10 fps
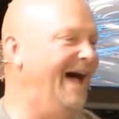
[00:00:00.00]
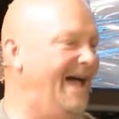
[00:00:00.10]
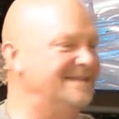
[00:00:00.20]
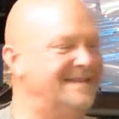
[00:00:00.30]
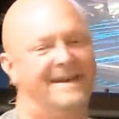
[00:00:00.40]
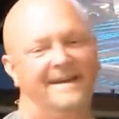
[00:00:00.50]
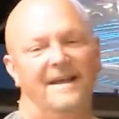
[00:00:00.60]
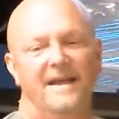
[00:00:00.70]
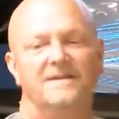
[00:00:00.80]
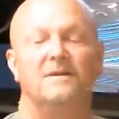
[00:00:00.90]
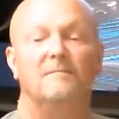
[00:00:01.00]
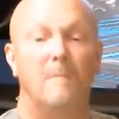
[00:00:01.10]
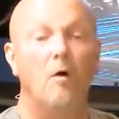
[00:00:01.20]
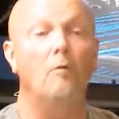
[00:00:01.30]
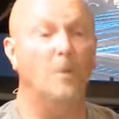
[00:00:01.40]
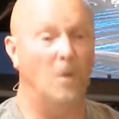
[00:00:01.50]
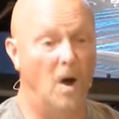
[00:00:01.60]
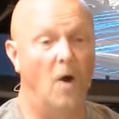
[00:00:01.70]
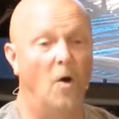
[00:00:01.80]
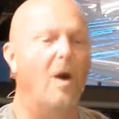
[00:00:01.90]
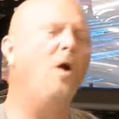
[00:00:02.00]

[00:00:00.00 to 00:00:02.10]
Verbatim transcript: I said, it's a mobile home.